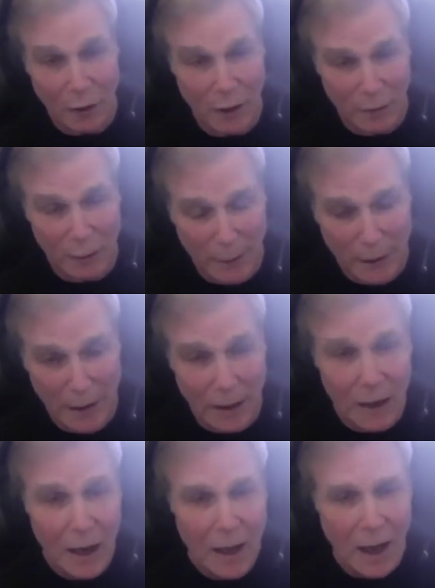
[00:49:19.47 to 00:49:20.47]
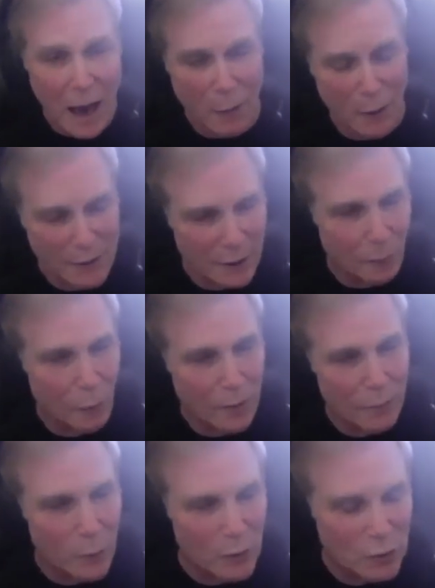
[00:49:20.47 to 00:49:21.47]
or give it my kid, I want to tell one
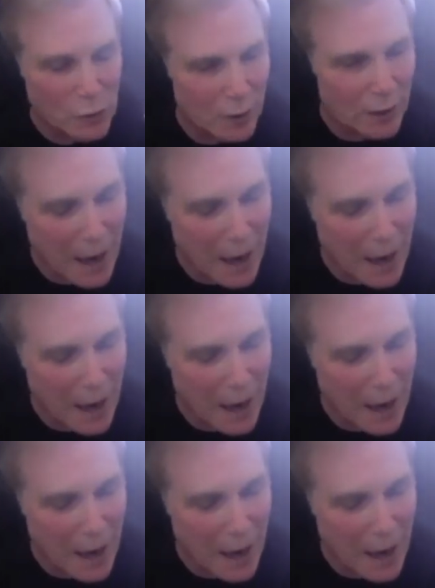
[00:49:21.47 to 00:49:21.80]
more story.